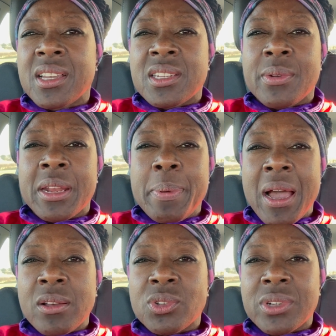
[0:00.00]
20
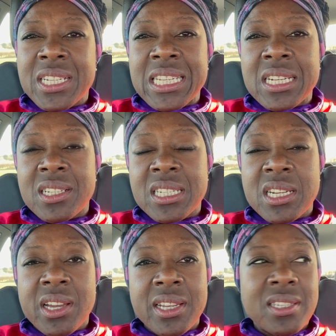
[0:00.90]
pounds or
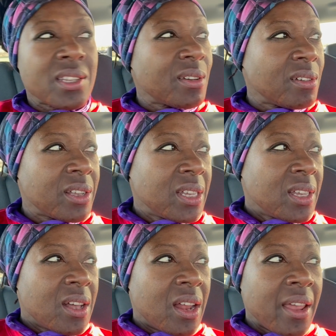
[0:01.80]
19.99. So
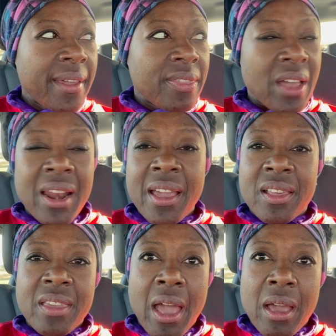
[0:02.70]
I like, I like
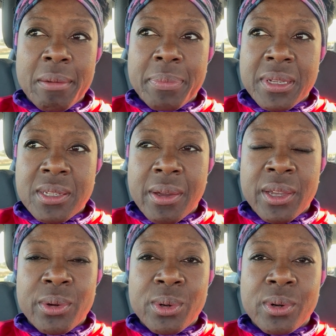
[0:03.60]
the app. It's
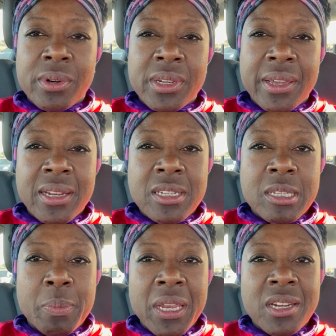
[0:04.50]
quite cool. You get to
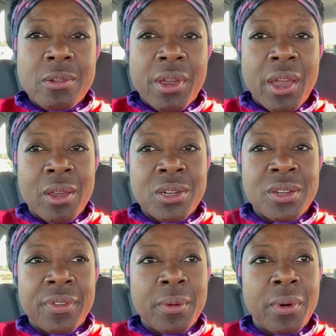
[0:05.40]
speak to a coach
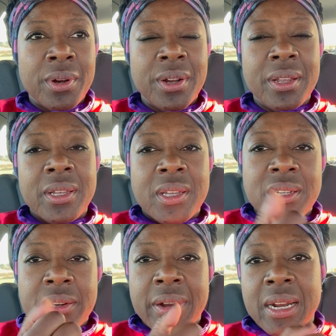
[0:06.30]
if you want
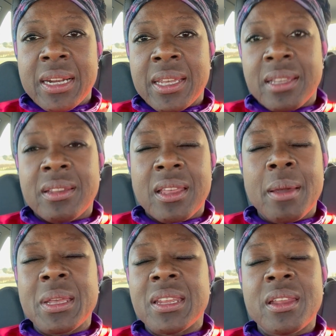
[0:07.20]
directly. I
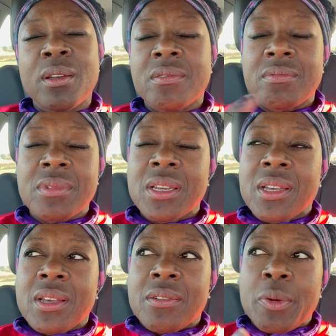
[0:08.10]
mean, they don't
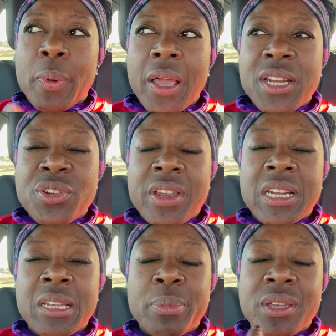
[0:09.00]
reply
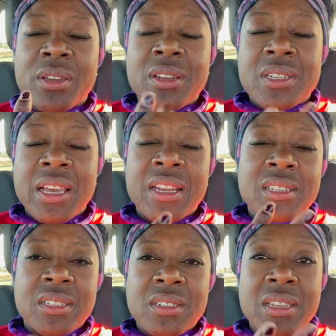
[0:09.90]
directly, but you can tell
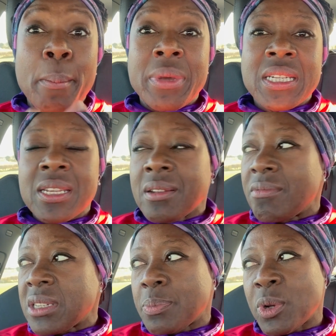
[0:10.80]
it's somebody
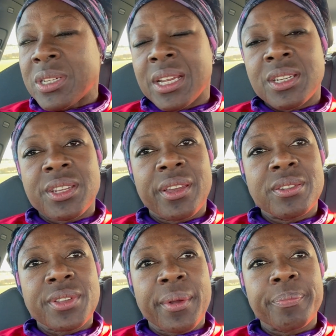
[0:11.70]
responding to you.
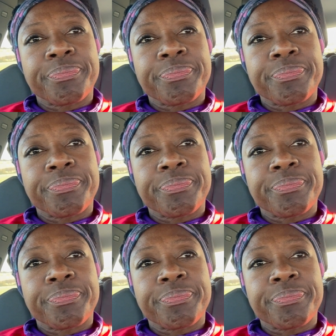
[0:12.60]
So,